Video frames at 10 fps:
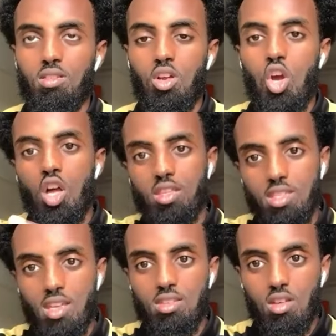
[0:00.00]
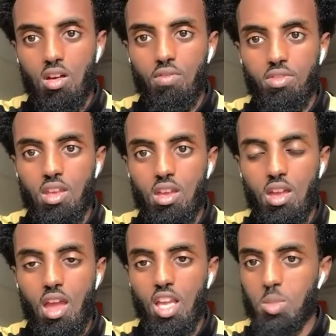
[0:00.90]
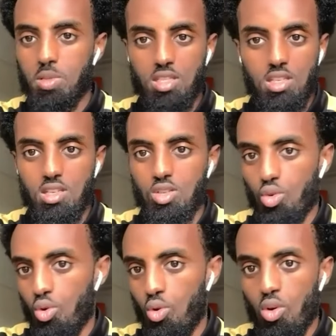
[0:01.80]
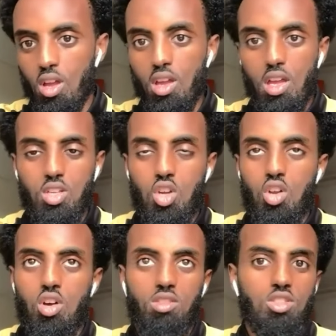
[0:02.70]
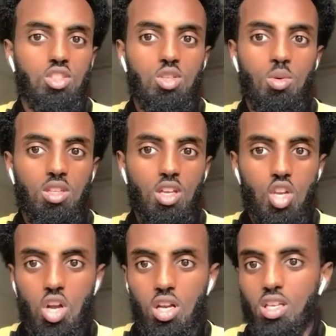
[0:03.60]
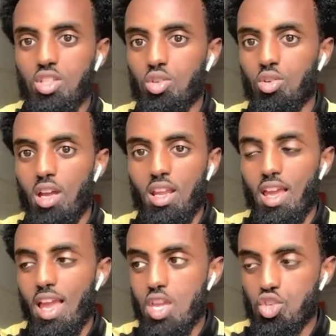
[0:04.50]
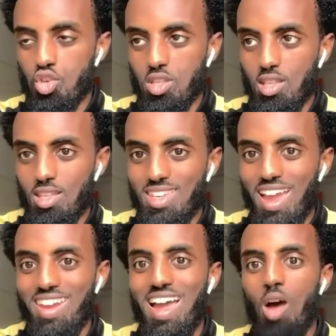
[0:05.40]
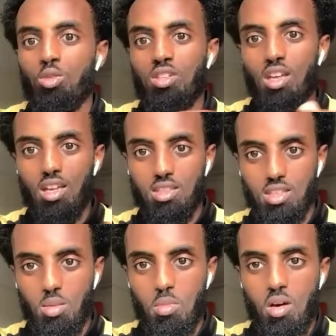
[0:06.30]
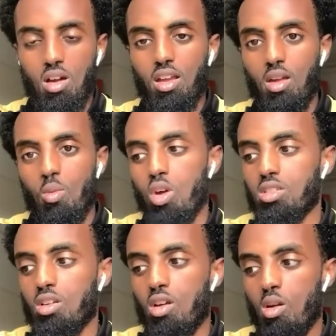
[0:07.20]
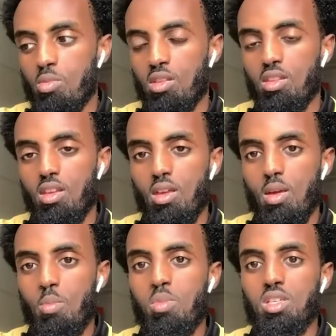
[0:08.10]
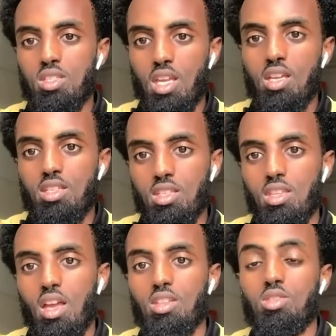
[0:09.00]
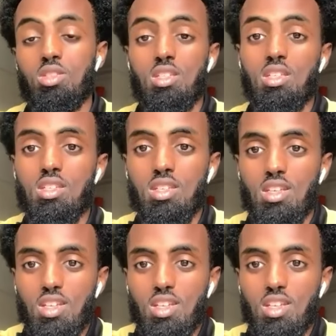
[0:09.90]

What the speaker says: the content of their expertise, or it's got nothing to do with their knowledge, or and it's just getting it out there into the market. What's the common mistakes that you see